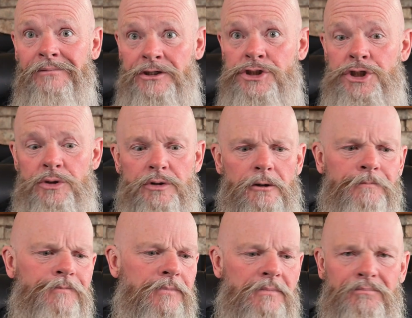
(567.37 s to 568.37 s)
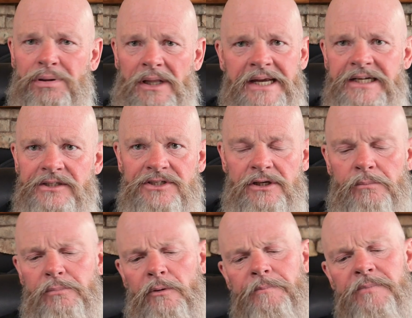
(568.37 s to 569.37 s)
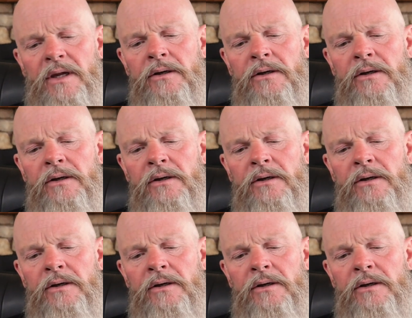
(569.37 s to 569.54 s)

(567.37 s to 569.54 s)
the shooter, plain and simple.